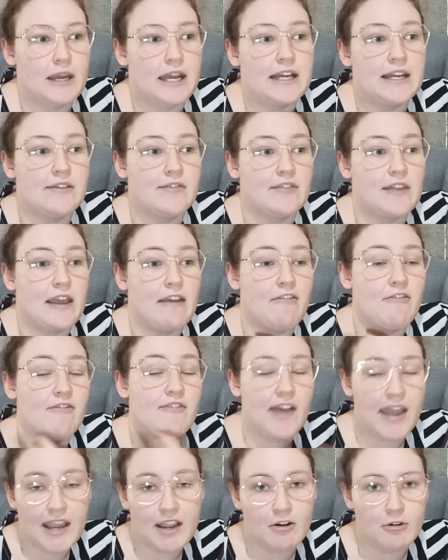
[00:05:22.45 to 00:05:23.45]
and if they
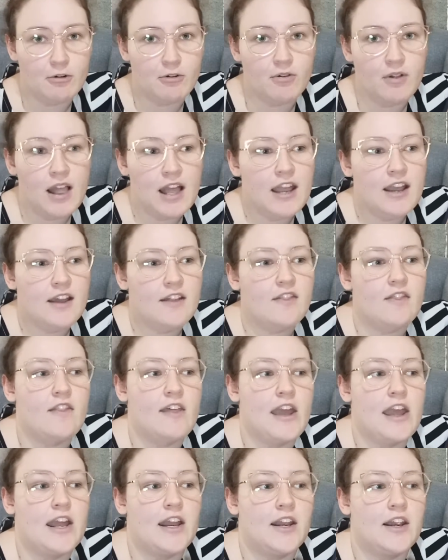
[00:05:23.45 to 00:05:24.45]
fail,
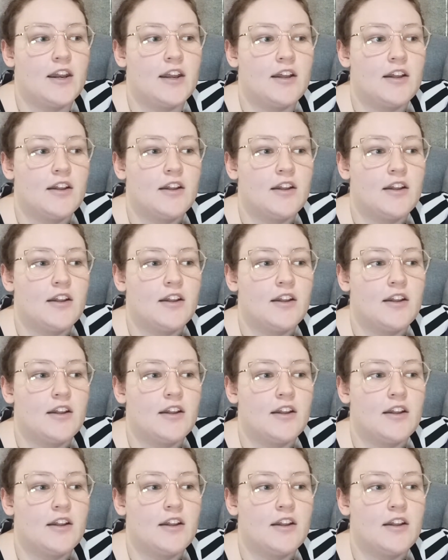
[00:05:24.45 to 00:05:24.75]
then